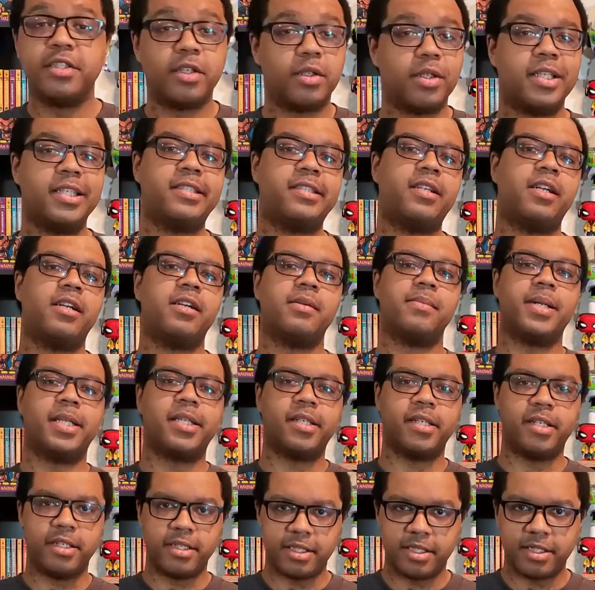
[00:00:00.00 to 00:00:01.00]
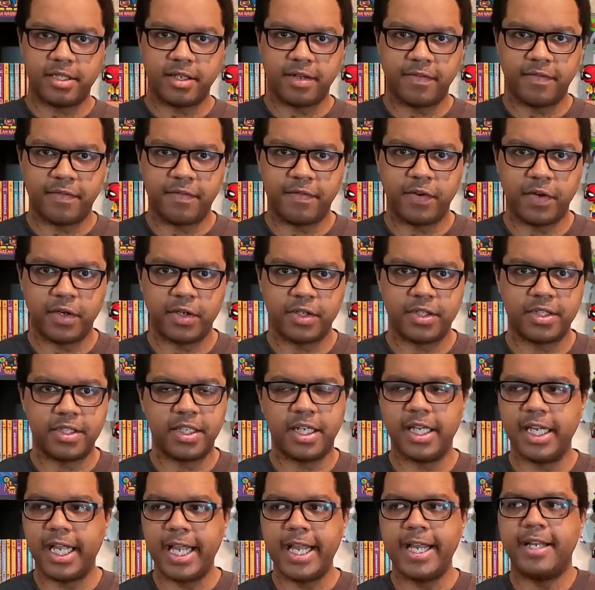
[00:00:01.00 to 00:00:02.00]
So let's talk about the good stuff first.
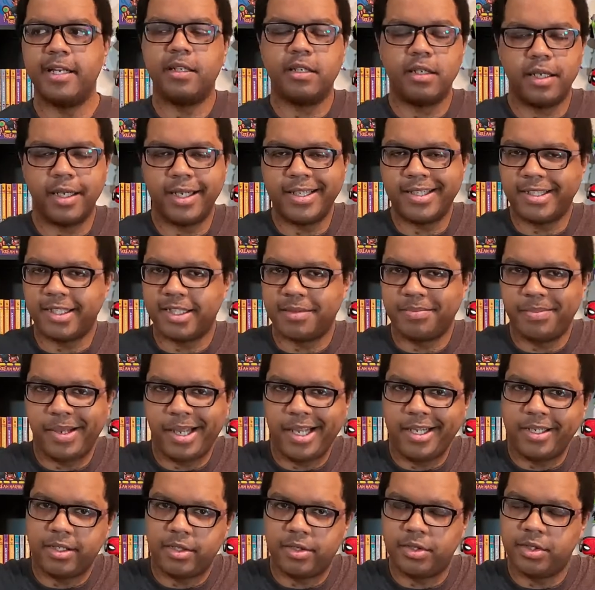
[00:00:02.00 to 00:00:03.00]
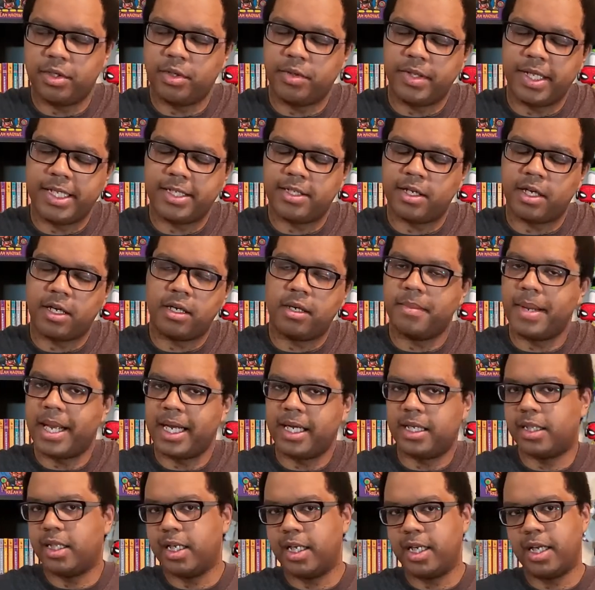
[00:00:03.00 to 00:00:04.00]
Again, it's space, so that's
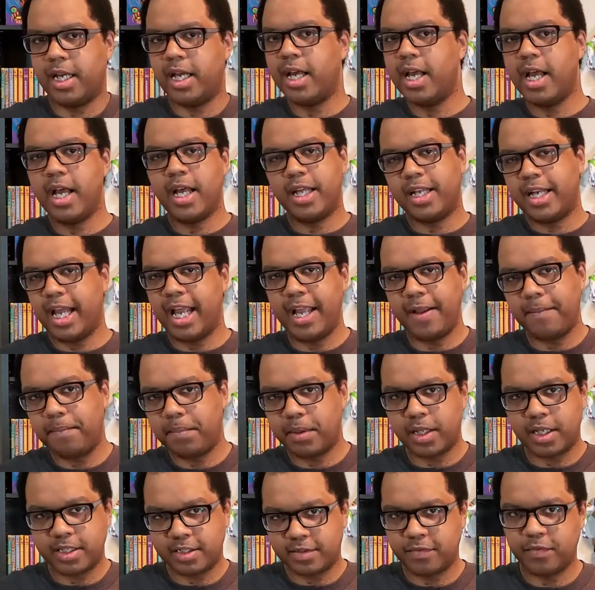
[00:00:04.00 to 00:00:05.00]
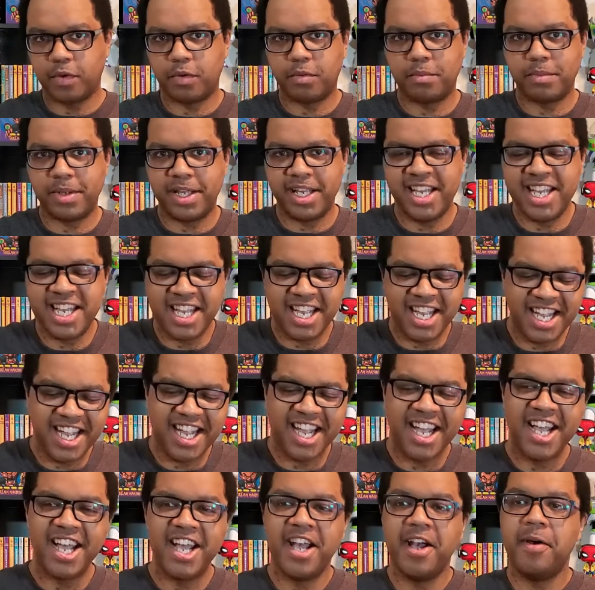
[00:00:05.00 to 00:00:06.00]
automatically an A plus for me.
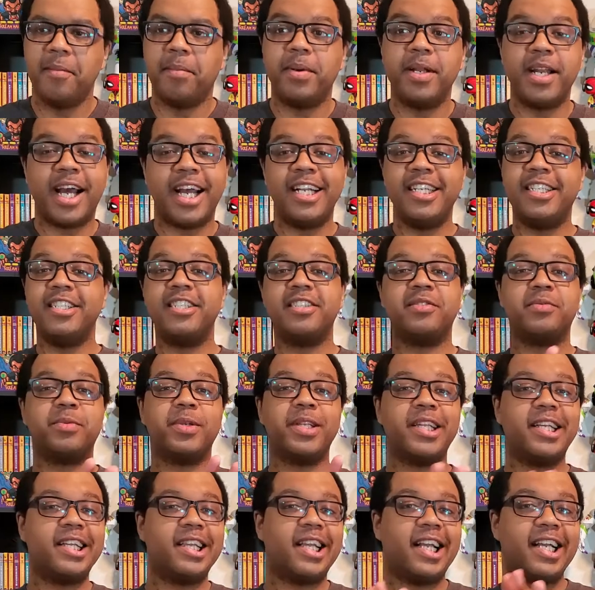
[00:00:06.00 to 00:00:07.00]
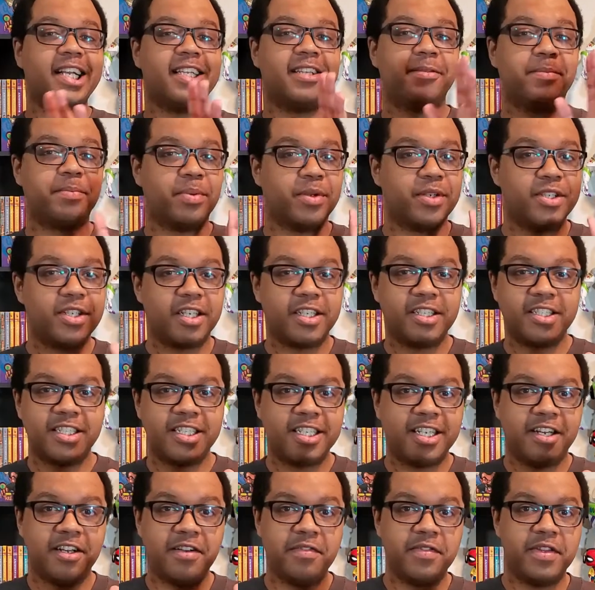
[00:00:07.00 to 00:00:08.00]
But I just really like the
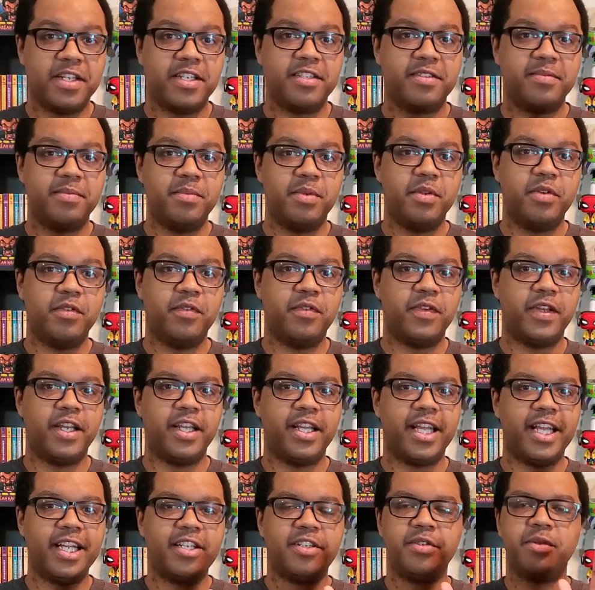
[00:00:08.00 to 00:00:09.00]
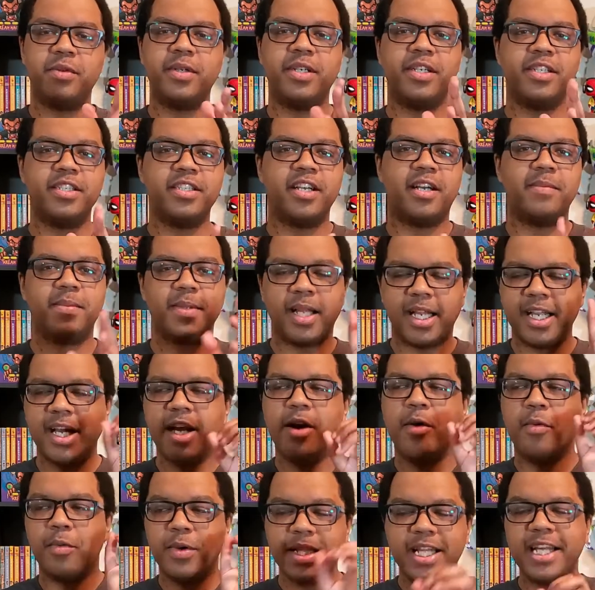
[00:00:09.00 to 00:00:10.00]
production of this movie. They do a good job. Like,
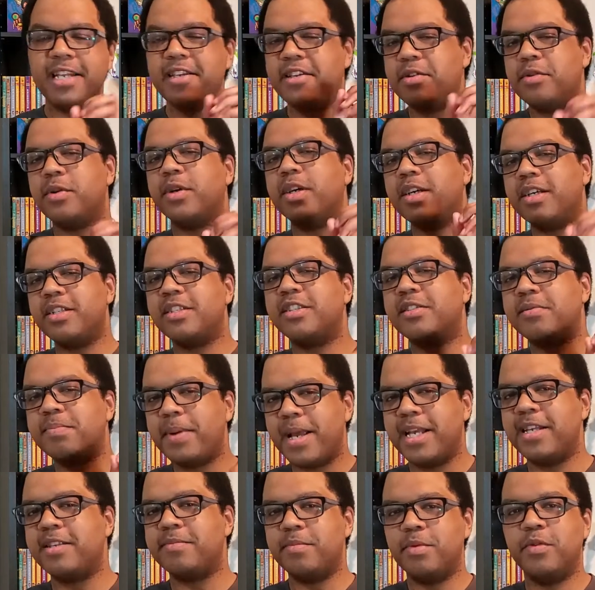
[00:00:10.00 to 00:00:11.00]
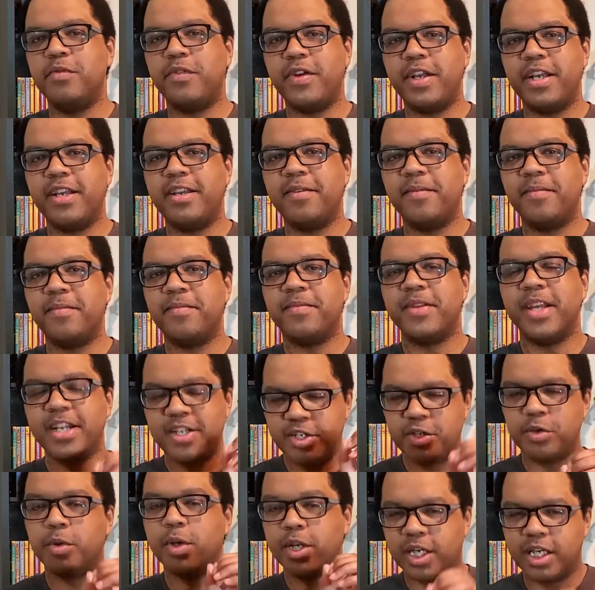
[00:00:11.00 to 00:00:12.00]
when they do a good space movie, they
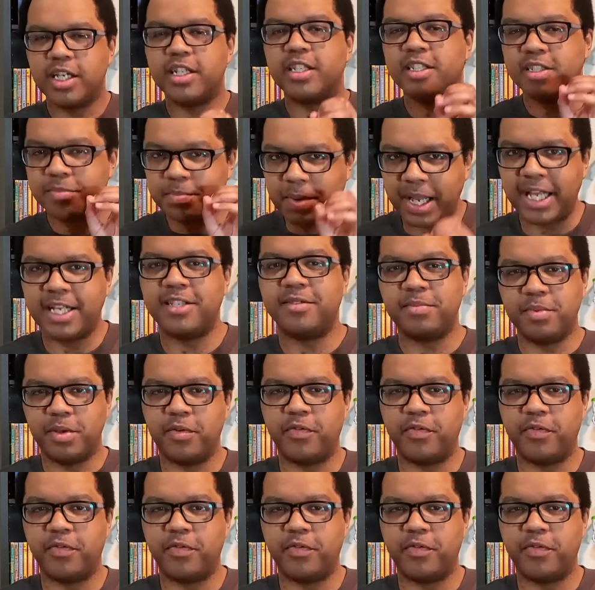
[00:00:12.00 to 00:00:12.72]
do a good space